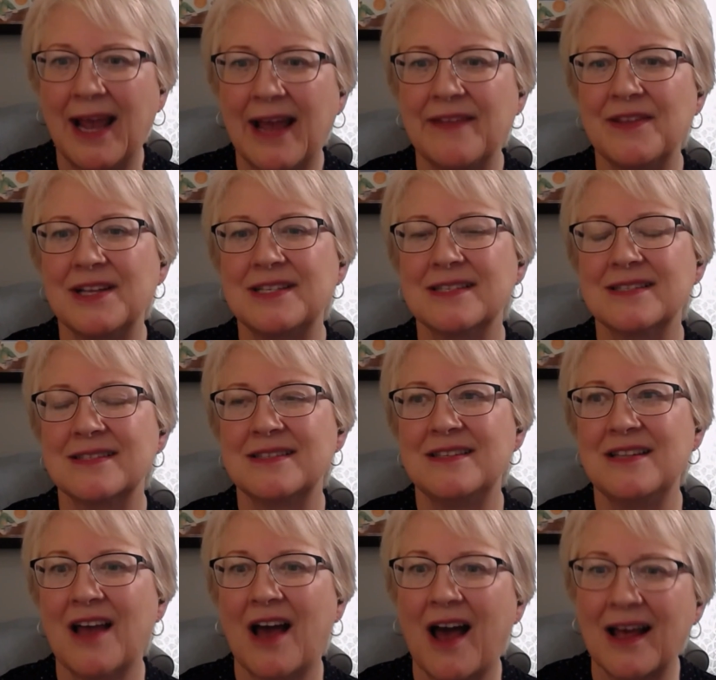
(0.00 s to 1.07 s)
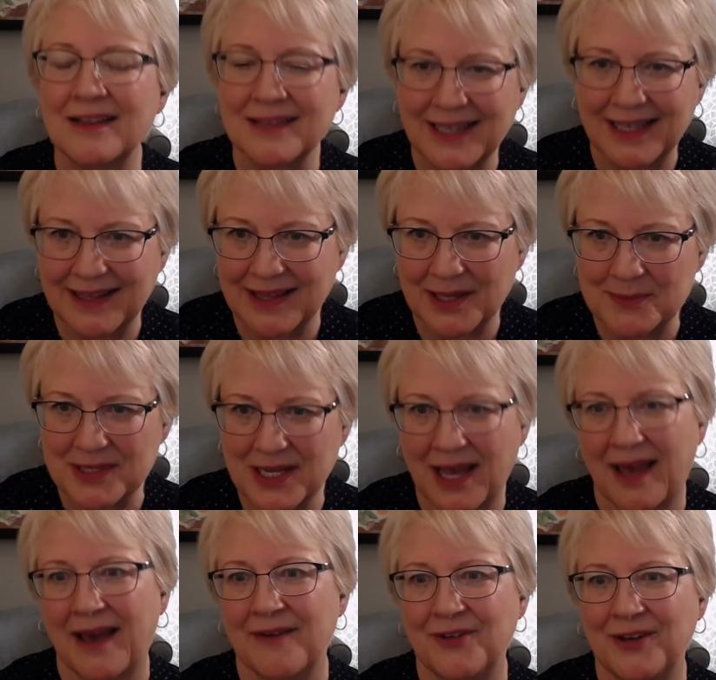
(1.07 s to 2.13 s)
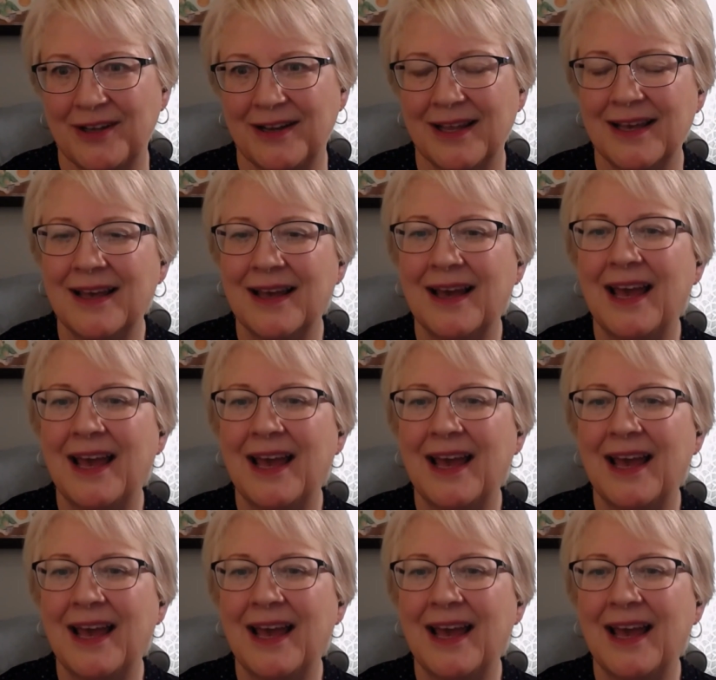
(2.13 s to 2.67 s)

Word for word: and that does not lead them to having